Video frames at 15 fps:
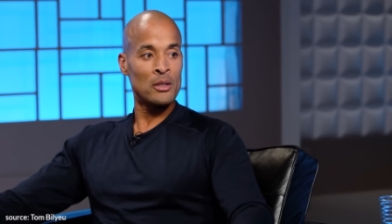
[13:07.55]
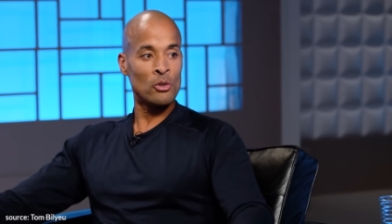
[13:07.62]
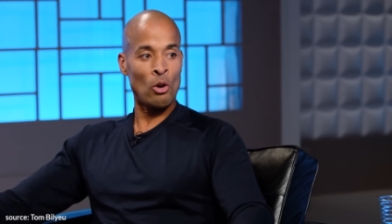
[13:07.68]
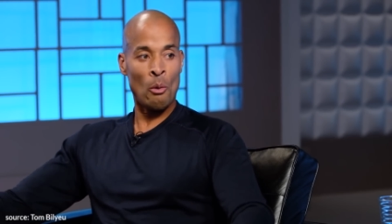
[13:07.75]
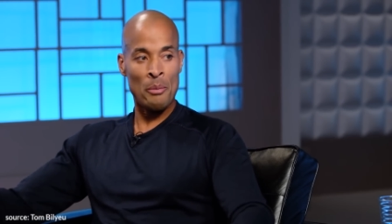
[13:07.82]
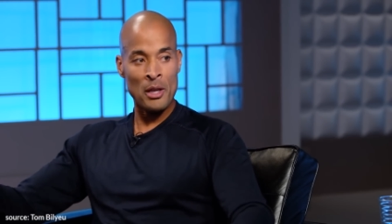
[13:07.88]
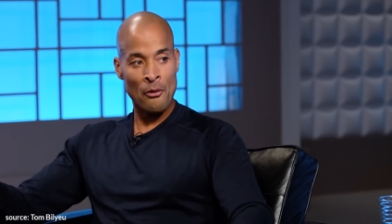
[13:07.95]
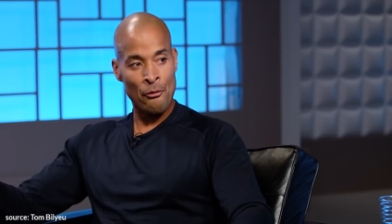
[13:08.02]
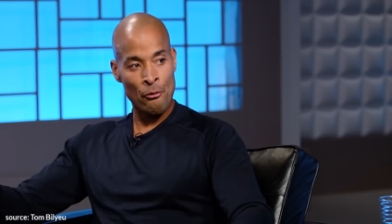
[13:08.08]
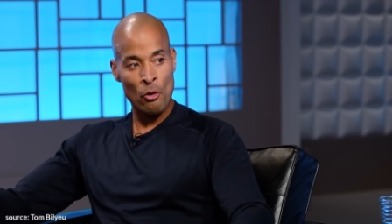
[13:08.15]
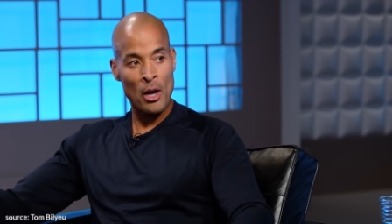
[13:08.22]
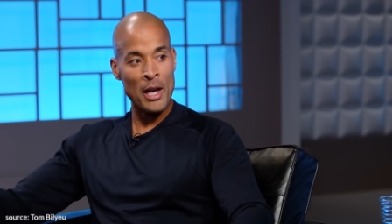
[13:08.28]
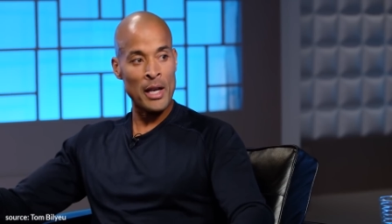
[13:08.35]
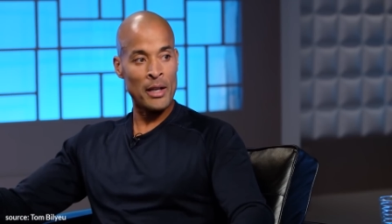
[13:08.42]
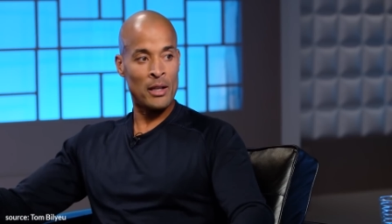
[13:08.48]
Don't be
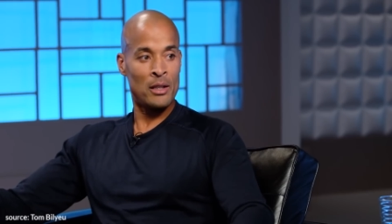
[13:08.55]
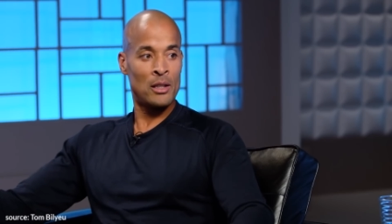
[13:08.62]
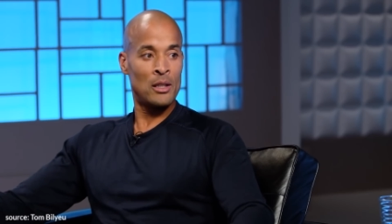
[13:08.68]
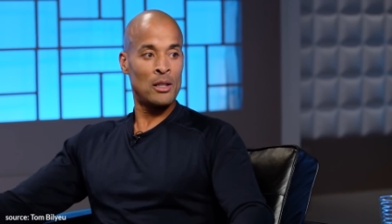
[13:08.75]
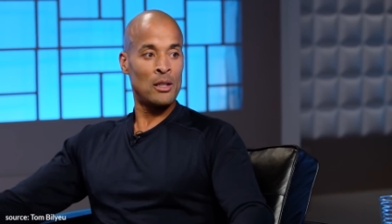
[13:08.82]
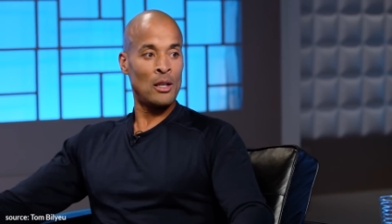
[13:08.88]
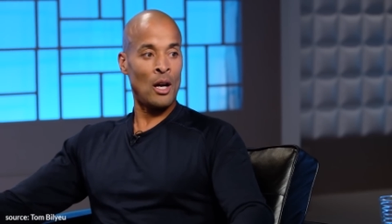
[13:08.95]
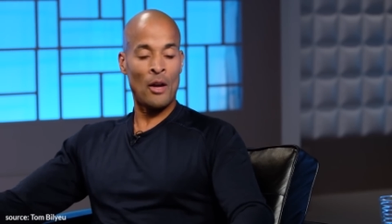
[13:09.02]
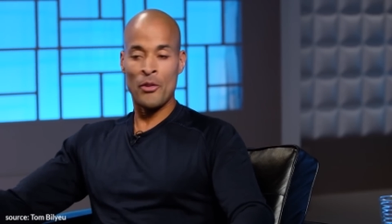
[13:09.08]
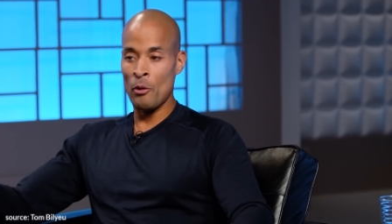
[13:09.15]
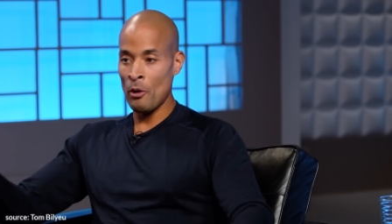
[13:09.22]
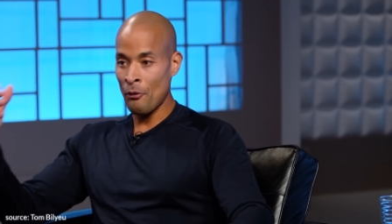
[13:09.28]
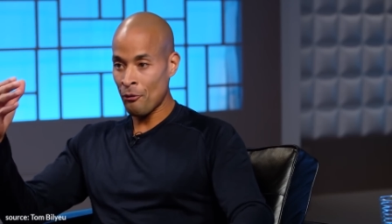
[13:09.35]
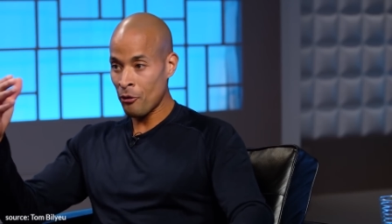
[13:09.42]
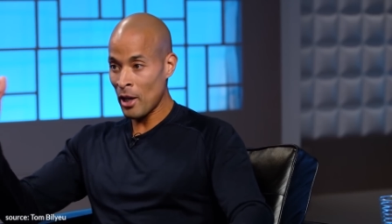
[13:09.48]
afraid of the
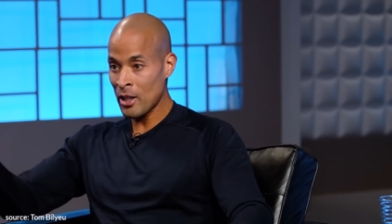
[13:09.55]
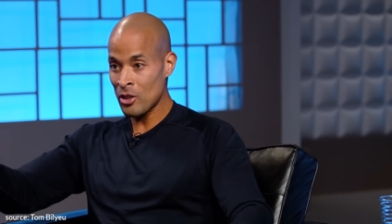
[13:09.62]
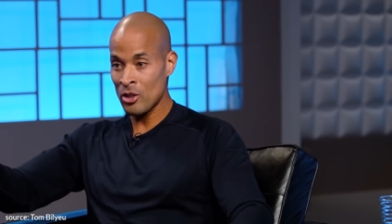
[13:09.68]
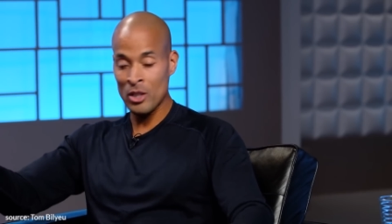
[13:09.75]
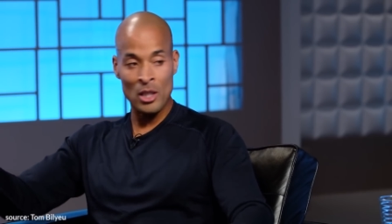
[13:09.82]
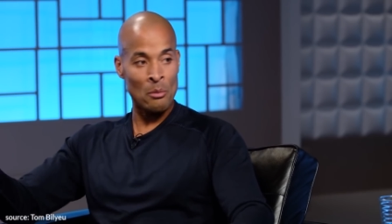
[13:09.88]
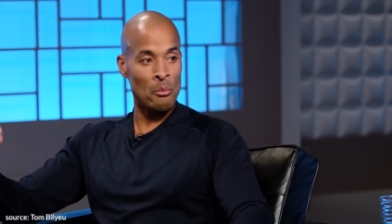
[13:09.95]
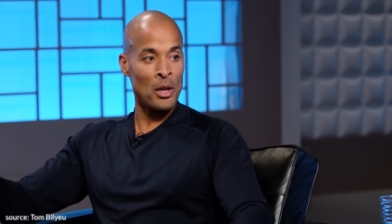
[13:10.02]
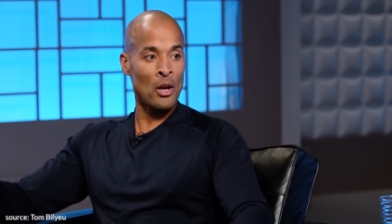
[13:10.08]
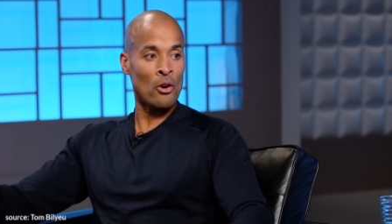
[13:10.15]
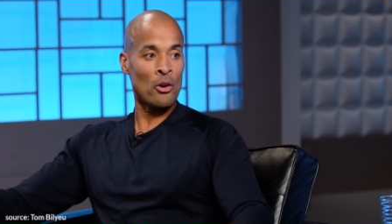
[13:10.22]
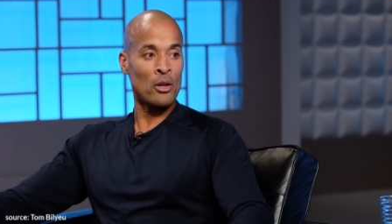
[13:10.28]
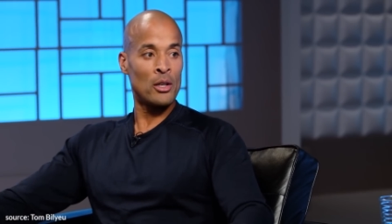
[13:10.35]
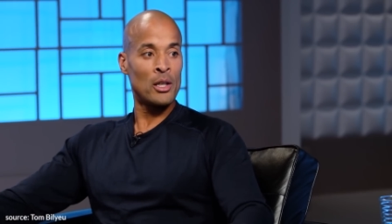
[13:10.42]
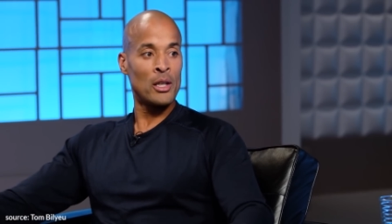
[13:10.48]
reflection in the
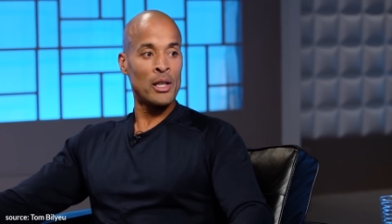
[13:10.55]
mirror,